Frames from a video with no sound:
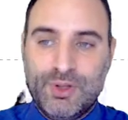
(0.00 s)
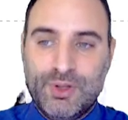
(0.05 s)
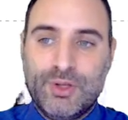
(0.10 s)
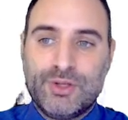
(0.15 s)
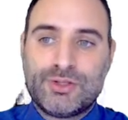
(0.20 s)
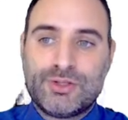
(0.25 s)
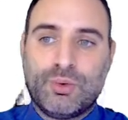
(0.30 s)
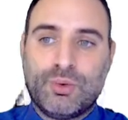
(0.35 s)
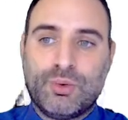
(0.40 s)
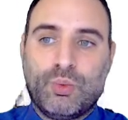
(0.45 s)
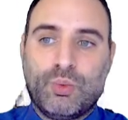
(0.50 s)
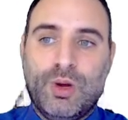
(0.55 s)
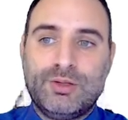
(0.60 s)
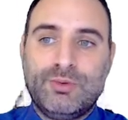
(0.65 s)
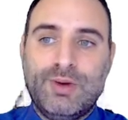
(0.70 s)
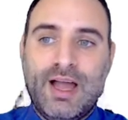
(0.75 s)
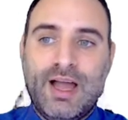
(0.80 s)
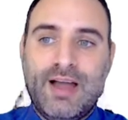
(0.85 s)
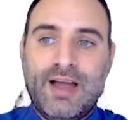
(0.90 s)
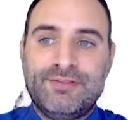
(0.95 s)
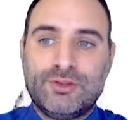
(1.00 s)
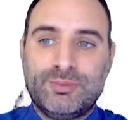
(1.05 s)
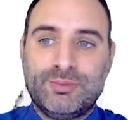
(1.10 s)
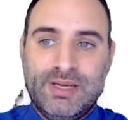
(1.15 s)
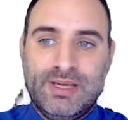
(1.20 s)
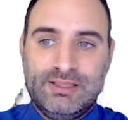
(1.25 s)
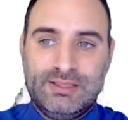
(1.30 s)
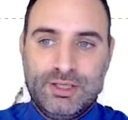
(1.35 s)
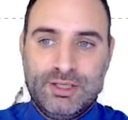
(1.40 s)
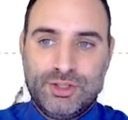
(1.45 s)
So what do we have to pay
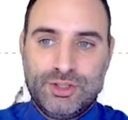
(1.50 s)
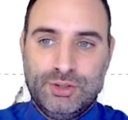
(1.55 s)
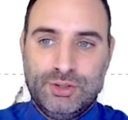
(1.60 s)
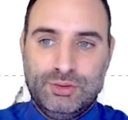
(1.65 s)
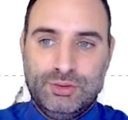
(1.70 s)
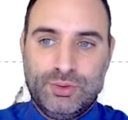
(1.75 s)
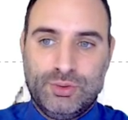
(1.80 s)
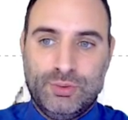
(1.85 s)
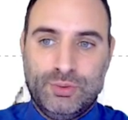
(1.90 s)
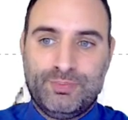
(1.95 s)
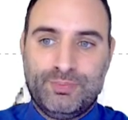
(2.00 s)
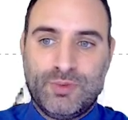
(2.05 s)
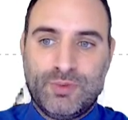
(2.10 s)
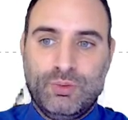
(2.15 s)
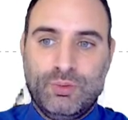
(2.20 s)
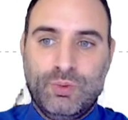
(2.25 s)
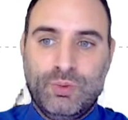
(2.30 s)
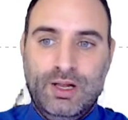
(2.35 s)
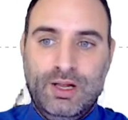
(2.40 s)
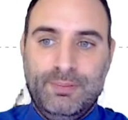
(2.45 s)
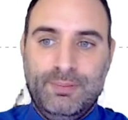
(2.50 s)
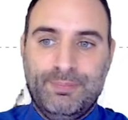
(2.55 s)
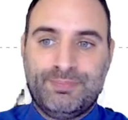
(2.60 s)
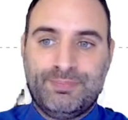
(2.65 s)
attention to? Well,